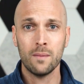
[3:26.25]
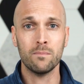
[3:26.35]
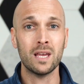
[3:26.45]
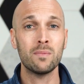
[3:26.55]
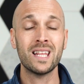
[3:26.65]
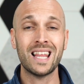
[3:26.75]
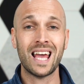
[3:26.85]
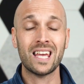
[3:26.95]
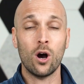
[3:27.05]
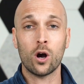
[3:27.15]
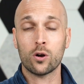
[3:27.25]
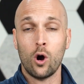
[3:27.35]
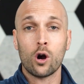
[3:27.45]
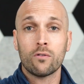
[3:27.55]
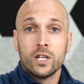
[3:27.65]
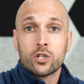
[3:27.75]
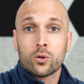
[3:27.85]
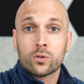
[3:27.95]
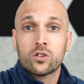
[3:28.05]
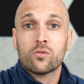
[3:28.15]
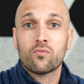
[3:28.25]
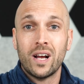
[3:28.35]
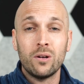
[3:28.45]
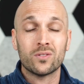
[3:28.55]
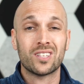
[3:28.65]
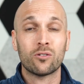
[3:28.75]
Maybe they are already short-term rentals.